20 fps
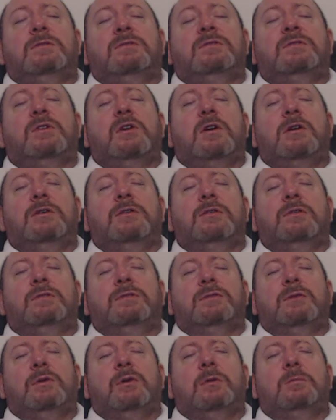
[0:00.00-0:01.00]
Starting at the
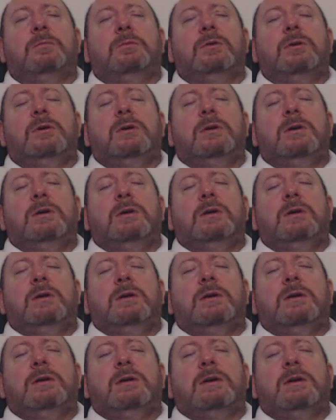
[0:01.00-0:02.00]
top
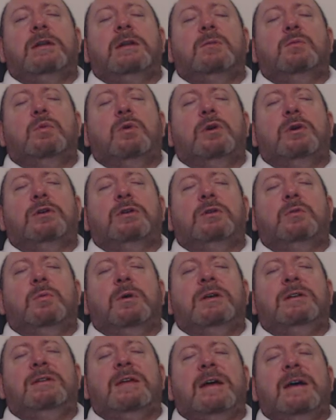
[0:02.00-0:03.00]
and then working
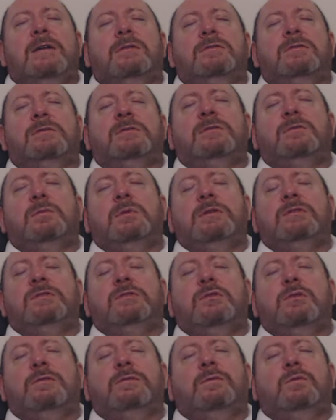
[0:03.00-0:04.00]
the way down, just
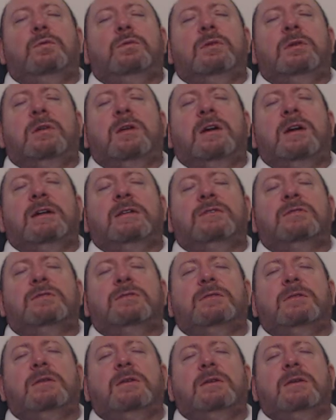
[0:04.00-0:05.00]
switching off all the
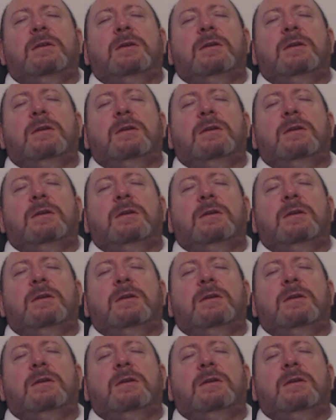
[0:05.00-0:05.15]
lights.